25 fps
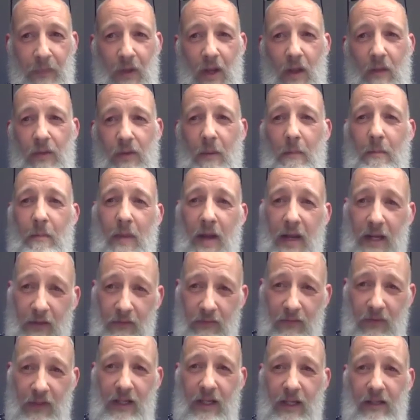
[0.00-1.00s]
The main
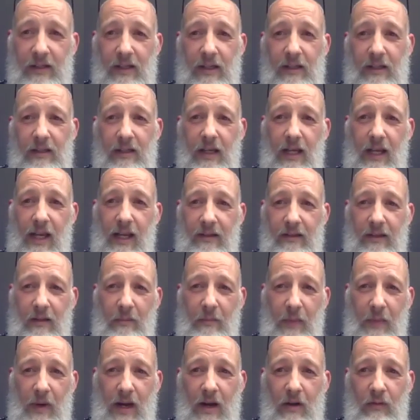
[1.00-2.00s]
thing is, is it's
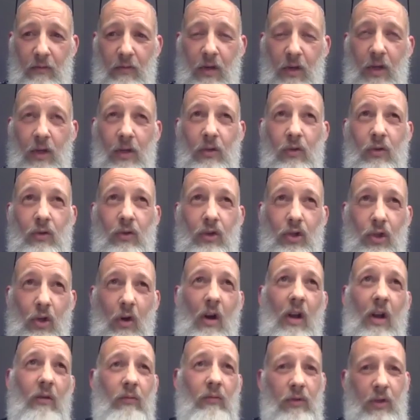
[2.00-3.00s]
about
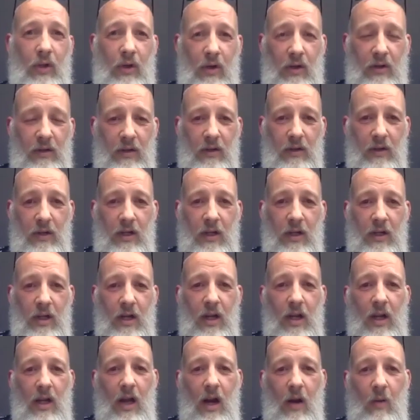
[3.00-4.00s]
childhood
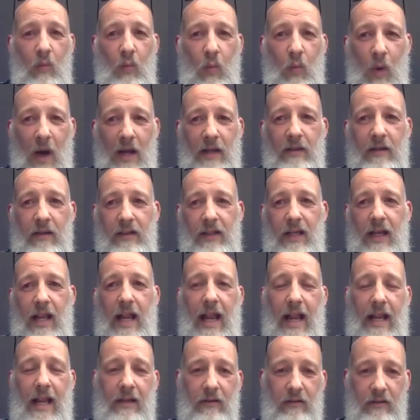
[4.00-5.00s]
and when does it
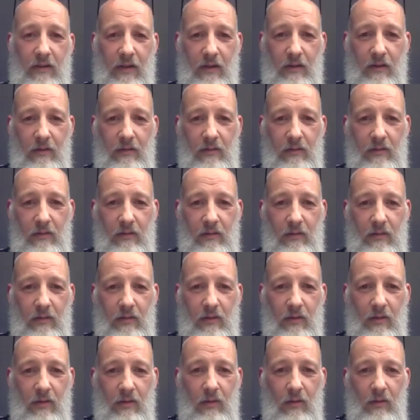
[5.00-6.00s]
end?
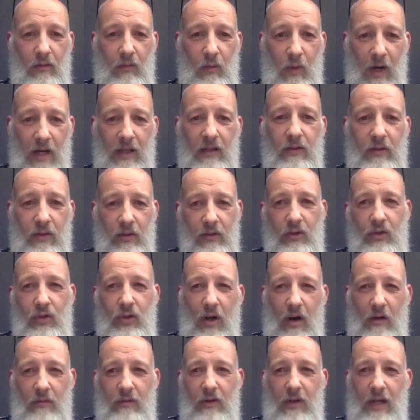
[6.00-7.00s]
When does
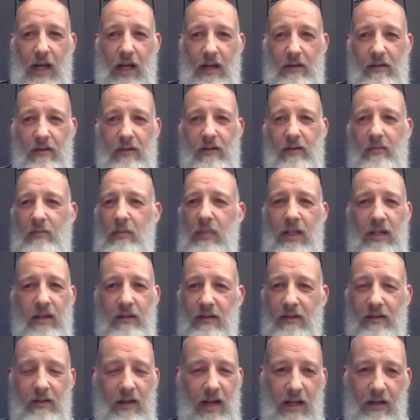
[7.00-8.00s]
childhood end? To me, it
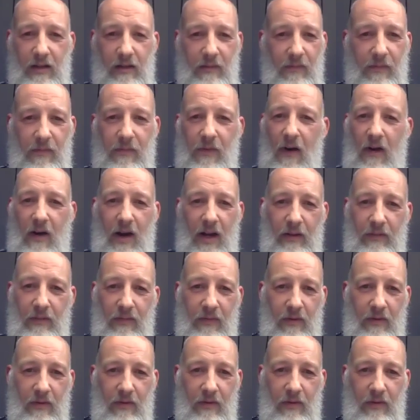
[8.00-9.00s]
doesn't end at five.
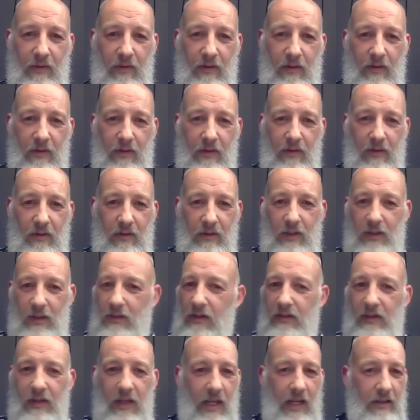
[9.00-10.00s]
No. it
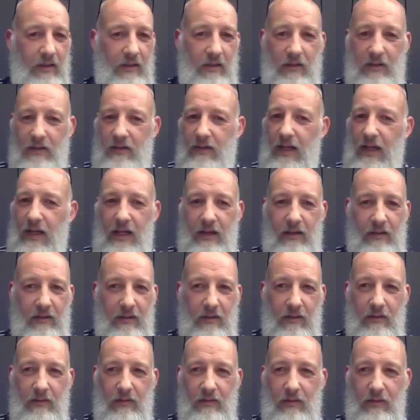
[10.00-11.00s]
doesn't end at
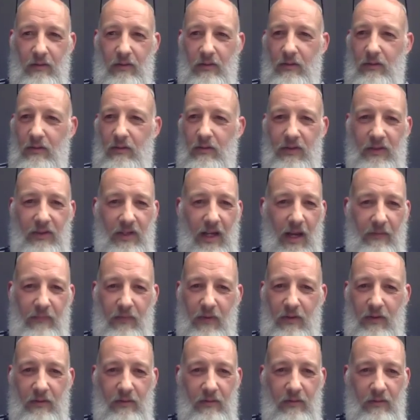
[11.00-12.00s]
six or
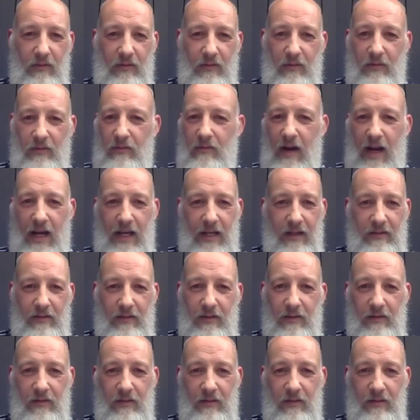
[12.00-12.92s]
seven or eight,